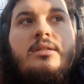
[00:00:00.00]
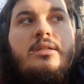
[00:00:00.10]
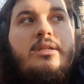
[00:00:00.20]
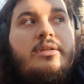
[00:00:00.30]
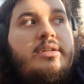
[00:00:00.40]

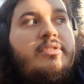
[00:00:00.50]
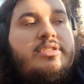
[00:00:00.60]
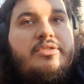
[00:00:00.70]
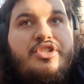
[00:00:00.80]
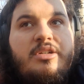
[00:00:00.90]
he
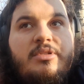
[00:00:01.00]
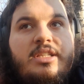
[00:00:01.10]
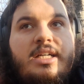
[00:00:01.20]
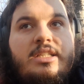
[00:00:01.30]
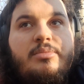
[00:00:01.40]
wasn't
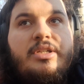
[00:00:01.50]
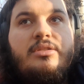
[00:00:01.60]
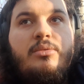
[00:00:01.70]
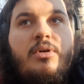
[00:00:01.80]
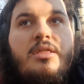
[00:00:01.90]
traumatized because
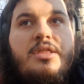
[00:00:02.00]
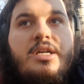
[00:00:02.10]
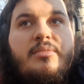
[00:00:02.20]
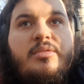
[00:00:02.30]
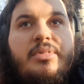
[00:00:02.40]
of one
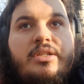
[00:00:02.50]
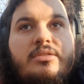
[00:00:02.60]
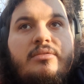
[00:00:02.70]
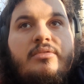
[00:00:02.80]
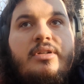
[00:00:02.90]
thing, but because
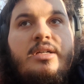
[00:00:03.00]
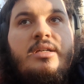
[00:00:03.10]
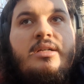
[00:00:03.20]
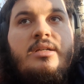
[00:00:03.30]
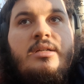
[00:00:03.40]
of
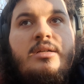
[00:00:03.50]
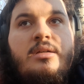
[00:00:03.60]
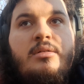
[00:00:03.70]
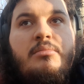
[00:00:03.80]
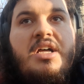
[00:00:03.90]

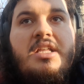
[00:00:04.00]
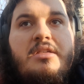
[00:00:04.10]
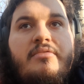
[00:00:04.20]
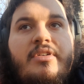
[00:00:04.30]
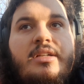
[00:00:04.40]
many
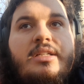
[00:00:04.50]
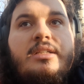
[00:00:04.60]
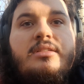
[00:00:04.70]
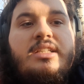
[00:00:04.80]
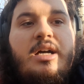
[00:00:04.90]
different
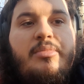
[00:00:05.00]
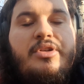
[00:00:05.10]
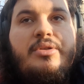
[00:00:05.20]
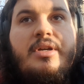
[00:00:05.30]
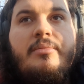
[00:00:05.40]
things that
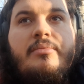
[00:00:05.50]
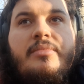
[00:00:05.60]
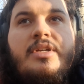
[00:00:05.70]
happened to him.